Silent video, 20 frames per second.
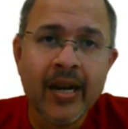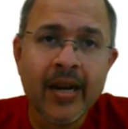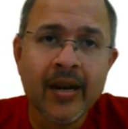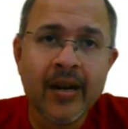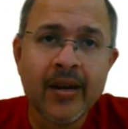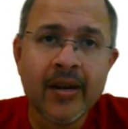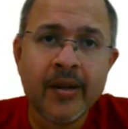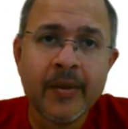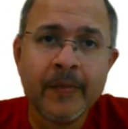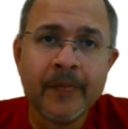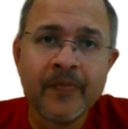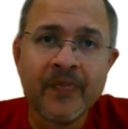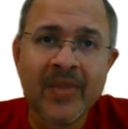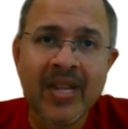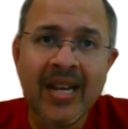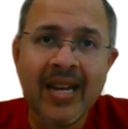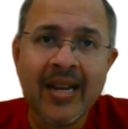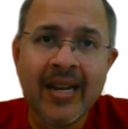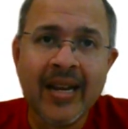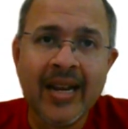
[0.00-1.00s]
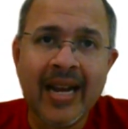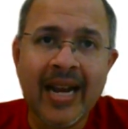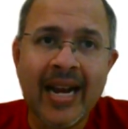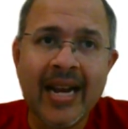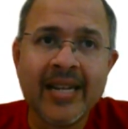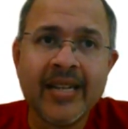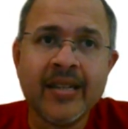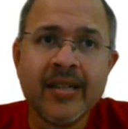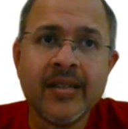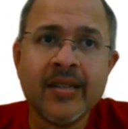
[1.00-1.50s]

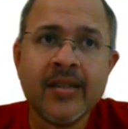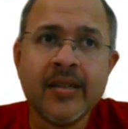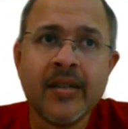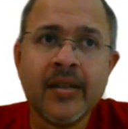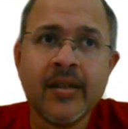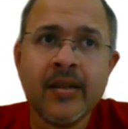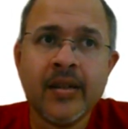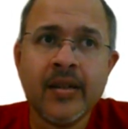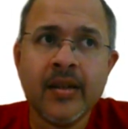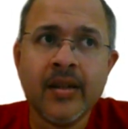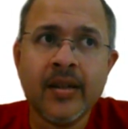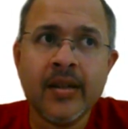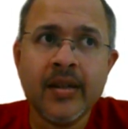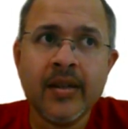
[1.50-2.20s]
at a